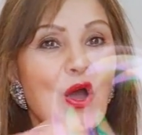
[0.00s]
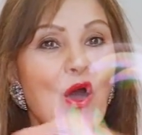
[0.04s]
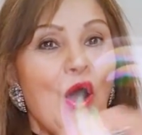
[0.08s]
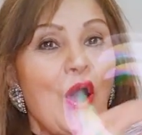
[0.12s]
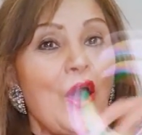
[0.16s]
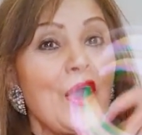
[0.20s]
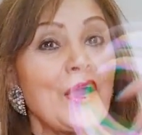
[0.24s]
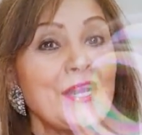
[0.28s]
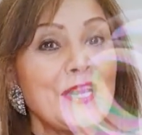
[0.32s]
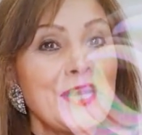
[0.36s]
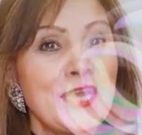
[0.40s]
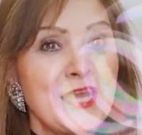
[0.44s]

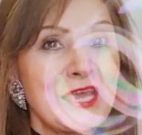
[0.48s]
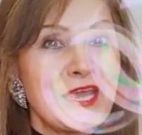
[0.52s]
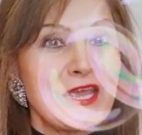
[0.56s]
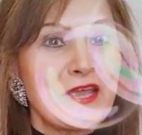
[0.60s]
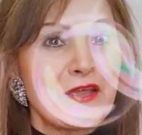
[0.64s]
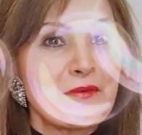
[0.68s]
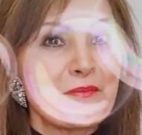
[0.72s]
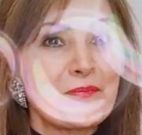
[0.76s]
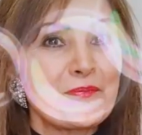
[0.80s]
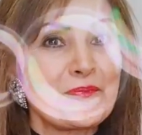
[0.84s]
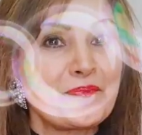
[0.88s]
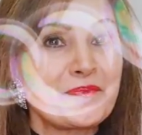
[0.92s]
on
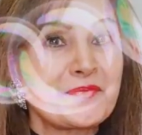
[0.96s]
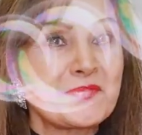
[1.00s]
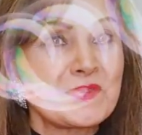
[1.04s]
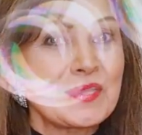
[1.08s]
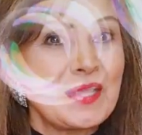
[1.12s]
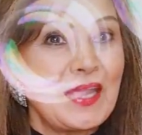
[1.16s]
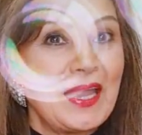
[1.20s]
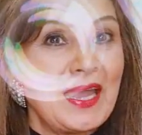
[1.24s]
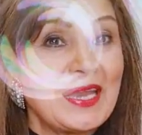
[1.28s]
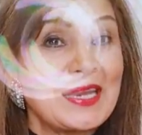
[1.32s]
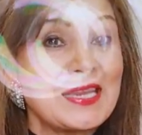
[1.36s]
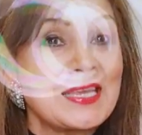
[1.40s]
him,
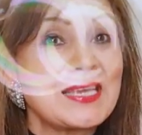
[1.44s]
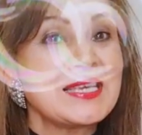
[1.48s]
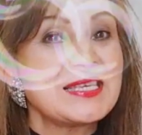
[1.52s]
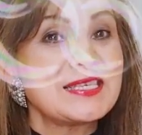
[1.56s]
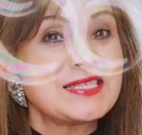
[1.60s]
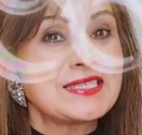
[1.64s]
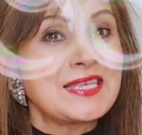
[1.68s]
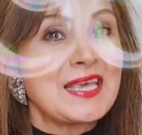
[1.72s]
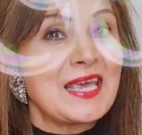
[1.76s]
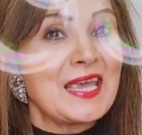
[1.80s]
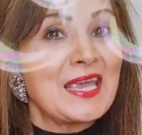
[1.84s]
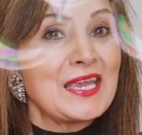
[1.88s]
and he
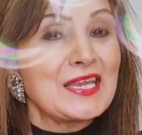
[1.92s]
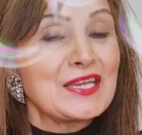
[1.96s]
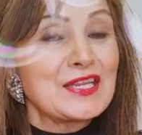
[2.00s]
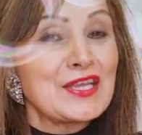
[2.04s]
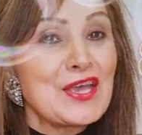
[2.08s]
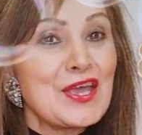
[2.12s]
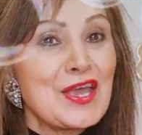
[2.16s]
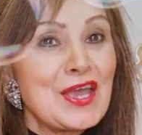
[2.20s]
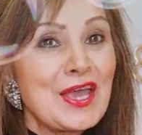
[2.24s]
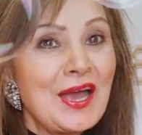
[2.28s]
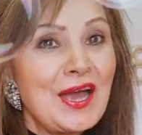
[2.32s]
said,